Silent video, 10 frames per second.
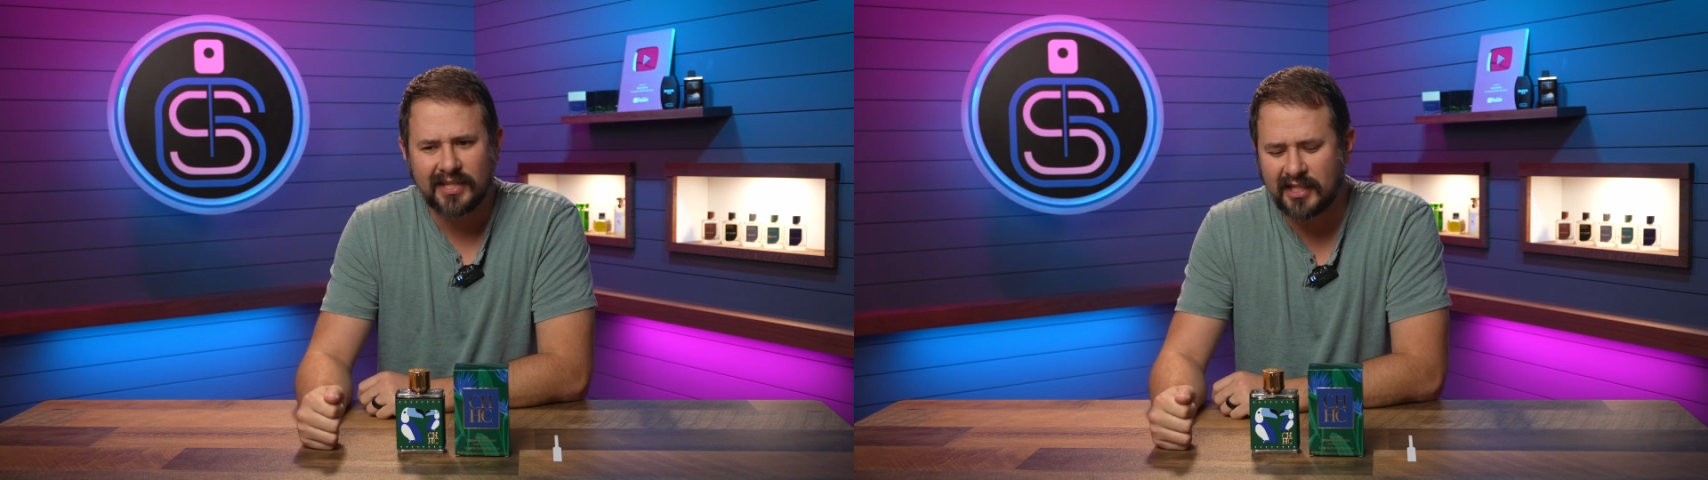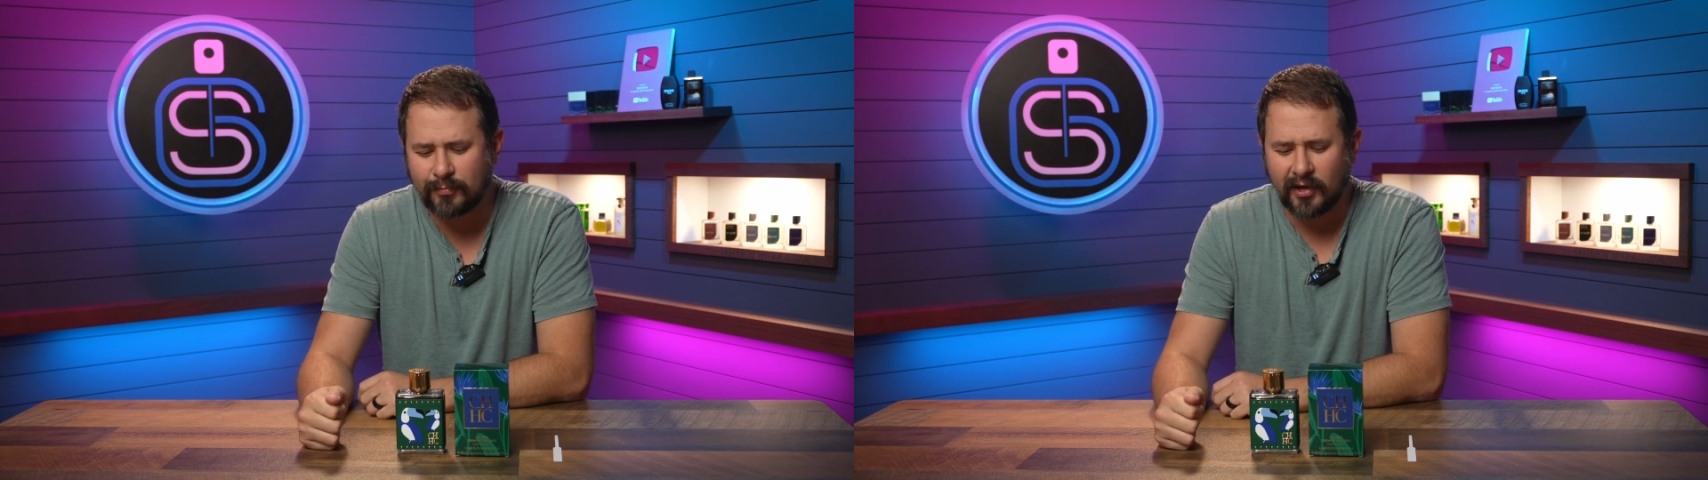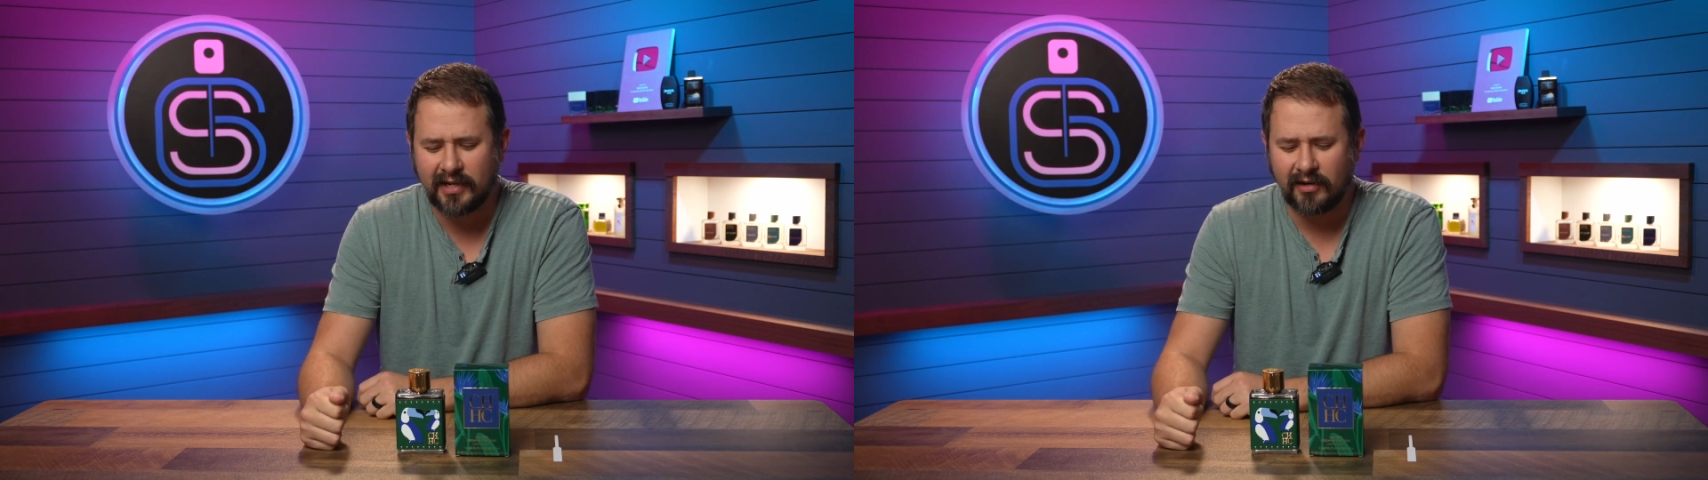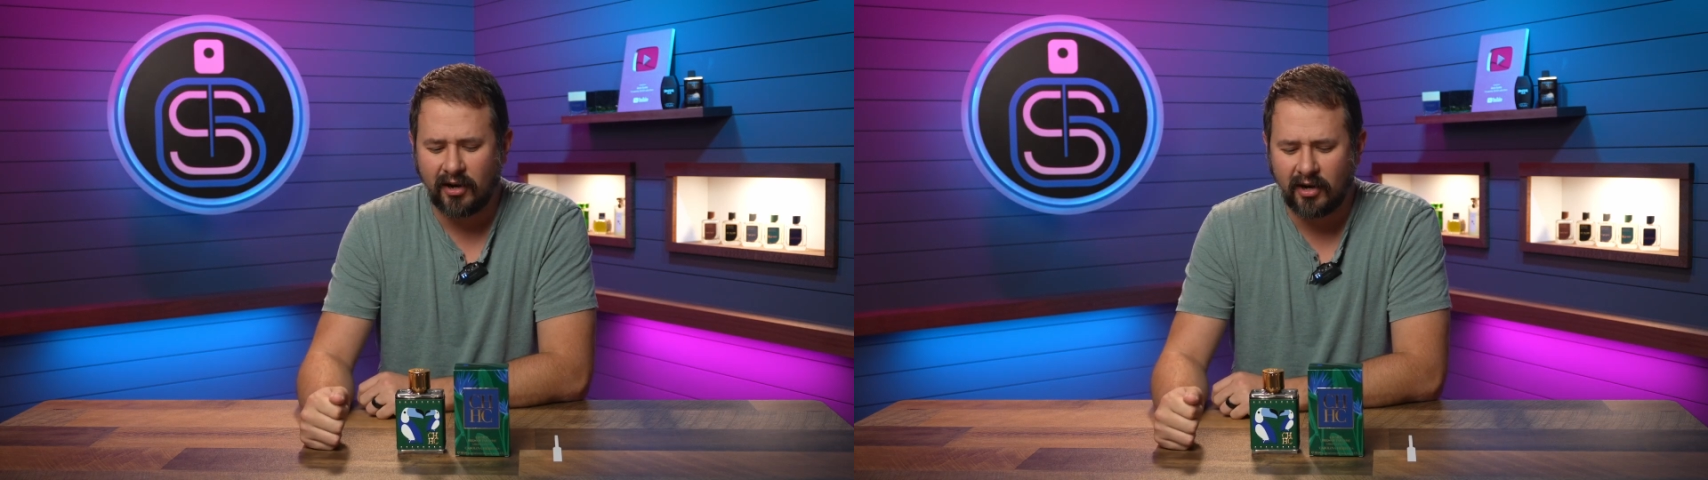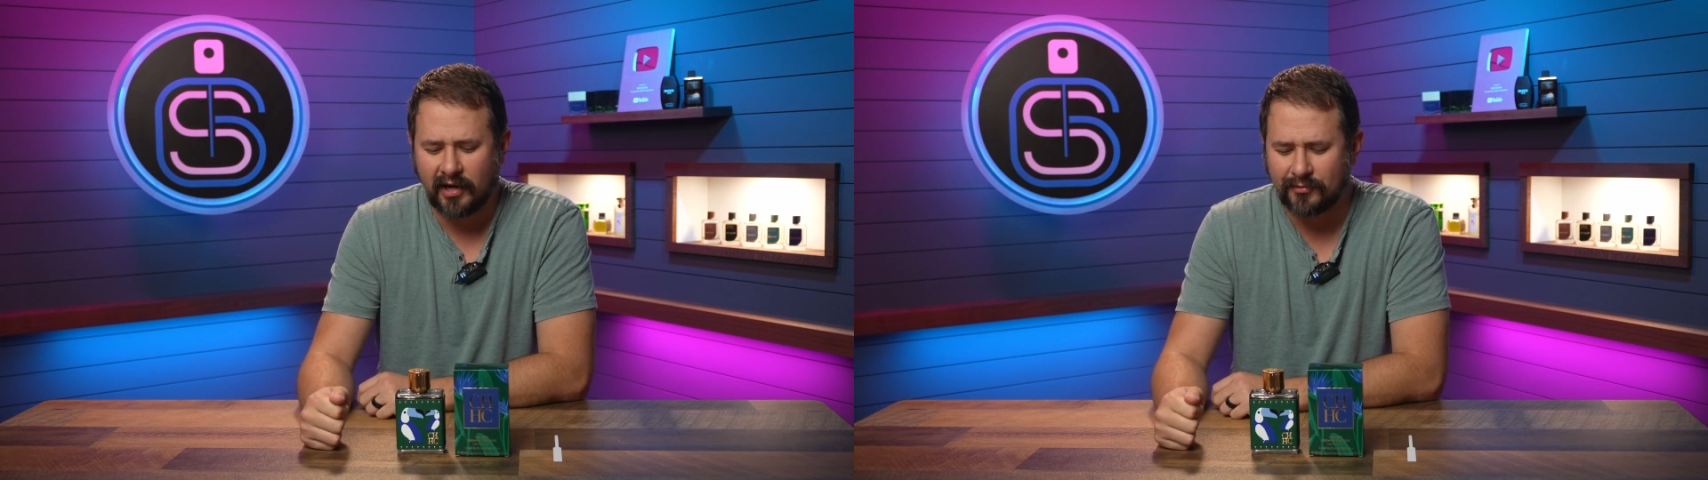I sprayed it
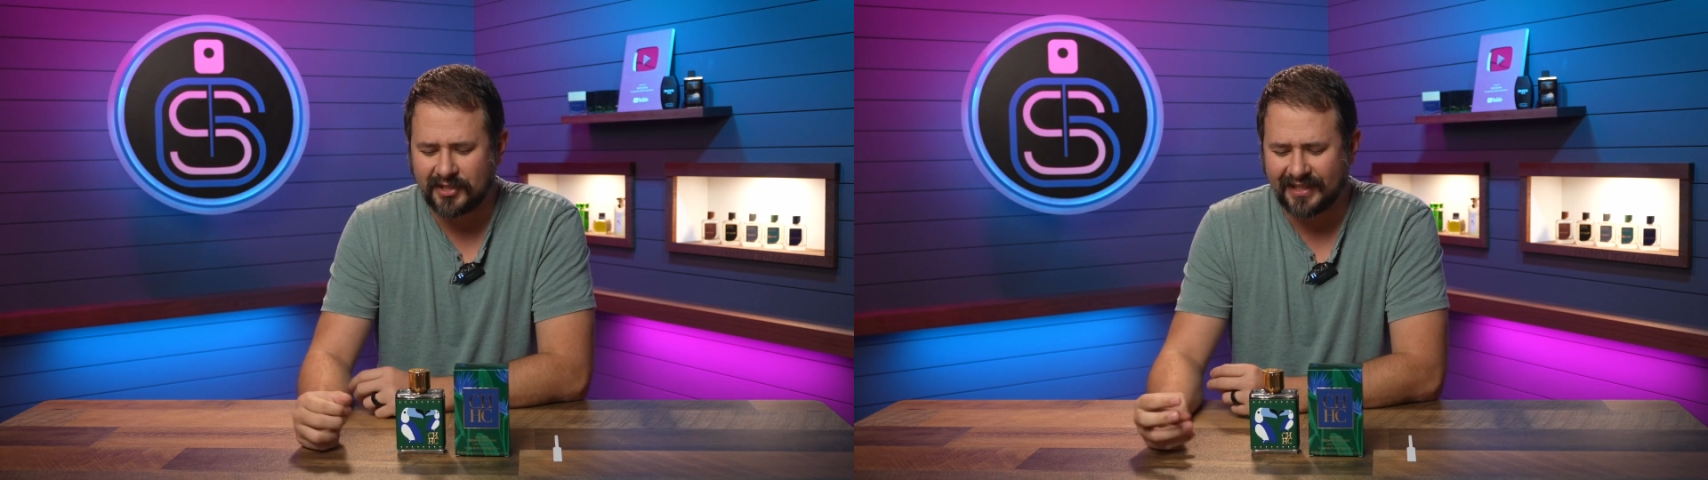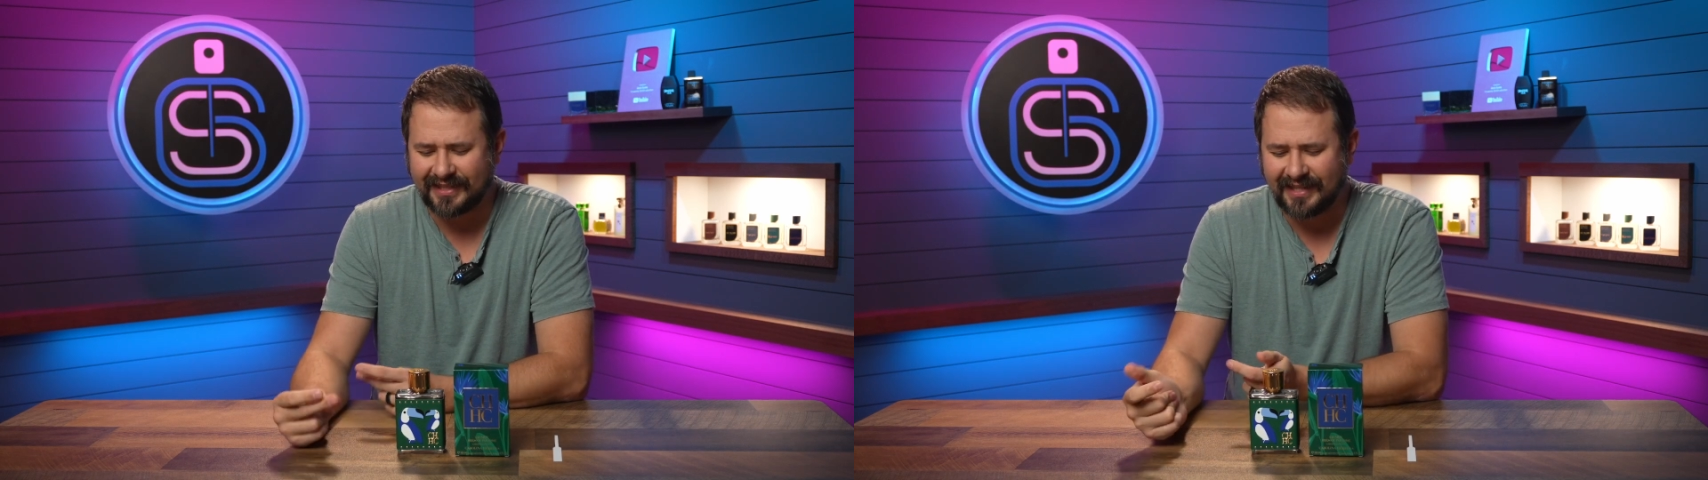on, I was like,